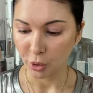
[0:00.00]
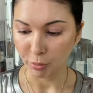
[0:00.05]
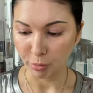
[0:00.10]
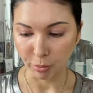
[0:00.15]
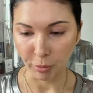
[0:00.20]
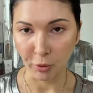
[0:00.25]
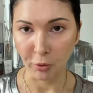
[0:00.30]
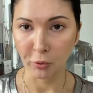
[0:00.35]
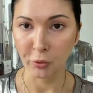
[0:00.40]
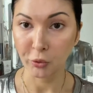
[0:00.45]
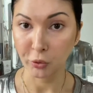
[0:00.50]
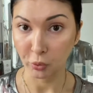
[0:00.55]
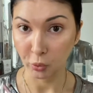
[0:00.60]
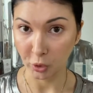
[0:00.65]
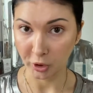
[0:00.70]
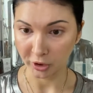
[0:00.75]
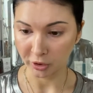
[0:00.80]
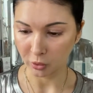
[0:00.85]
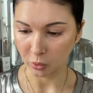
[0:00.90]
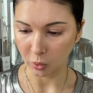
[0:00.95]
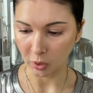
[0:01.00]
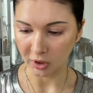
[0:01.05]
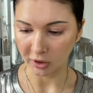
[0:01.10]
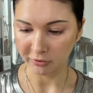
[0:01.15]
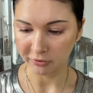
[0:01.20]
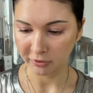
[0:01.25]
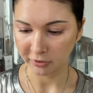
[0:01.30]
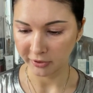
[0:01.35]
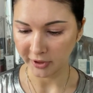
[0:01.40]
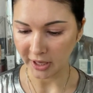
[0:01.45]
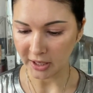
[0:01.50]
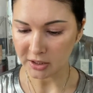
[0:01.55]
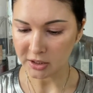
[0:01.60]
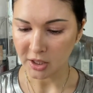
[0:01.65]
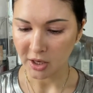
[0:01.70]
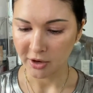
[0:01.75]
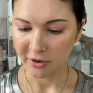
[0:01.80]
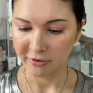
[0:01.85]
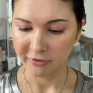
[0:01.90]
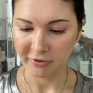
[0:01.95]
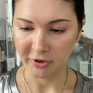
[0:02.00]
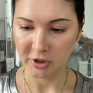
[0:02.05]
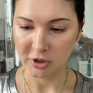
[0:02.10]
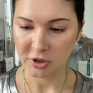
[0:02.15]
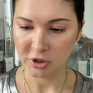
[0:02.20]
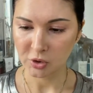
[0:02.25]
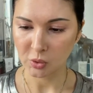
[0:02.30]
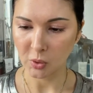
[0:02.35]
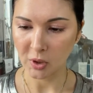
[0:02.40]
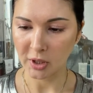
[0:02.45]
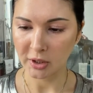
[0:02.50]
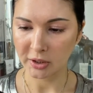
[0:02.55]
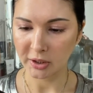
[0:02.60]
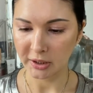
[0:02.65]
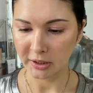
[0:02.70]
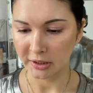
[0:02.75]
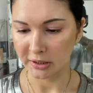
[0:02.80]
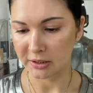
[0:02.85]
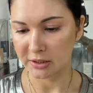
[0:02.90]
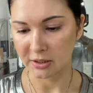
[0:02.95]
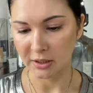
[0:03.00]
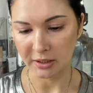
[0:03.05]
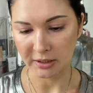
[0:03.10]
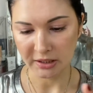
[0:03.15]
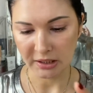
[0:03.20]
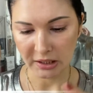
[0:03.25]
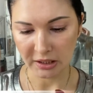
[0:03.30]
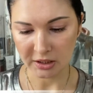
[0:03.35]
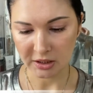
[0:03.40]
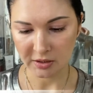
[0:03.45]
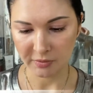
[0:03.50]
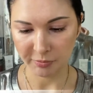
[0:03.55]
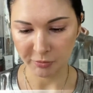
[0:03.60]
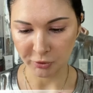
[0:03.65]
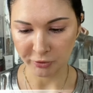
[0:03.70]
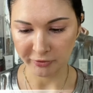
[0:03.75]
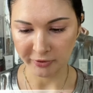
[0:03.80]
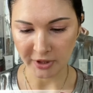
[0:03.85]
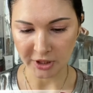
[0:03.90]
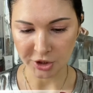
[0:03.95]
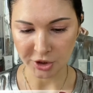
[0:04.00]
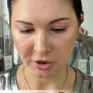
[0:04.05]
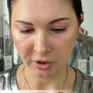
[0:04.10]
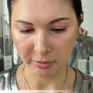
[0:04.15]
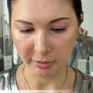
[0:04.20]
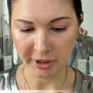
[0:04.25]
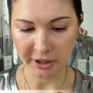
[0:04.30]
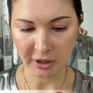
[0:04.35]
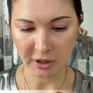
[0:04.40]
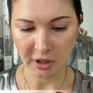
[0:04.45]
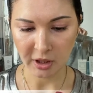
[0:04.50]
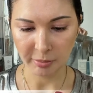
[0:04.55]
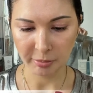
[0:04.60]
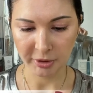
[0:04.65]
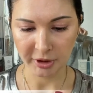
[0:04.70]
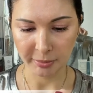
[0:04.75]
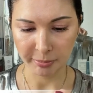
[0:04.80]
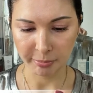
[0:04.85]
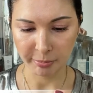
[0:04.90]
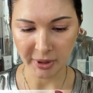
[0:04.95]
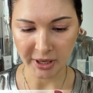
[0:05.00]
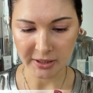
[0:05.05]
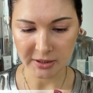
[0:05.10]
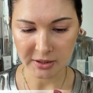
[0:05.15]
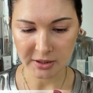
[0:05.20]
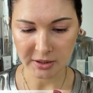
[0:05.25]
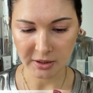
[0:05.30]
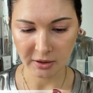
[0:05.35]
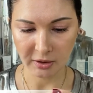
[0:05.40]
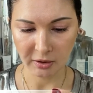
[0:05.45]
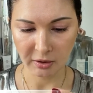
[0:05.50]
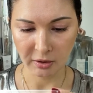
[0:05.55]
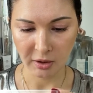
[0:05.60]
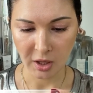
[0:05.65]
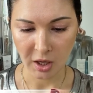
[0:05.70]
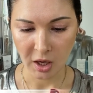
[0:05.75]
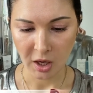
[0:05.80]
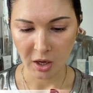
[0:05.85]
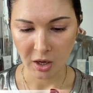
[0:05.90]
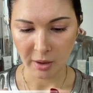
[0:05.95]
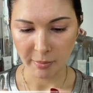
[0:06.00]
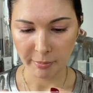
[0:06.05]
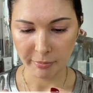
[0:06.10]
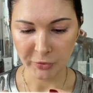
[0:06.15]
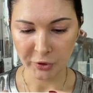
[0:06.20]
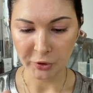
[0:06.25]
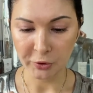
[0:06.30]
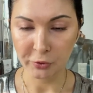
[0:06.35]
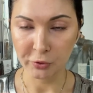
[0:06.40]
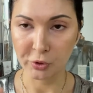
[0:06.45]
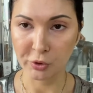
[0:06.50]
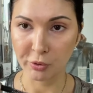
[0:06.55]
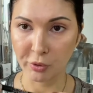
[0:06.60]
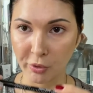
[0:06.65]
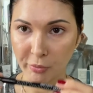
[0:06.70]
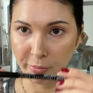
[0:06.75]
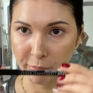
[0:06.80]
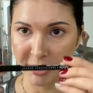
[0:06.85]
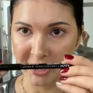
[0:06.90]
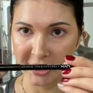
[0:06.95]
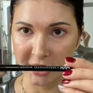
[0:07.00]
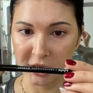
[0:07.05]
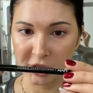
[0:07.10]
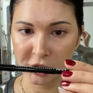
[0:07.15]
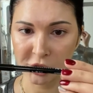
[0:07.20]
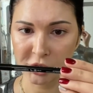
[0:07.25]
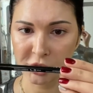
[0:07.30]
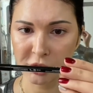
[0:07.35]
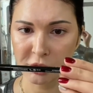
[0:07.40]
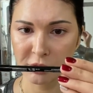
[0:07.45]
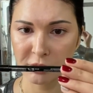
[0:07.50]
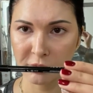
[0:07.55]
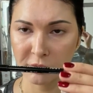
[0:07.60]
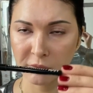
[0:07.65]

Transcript: Both work well for that. First one is NYX Professional Makeup Lip Pencil Nude Beige.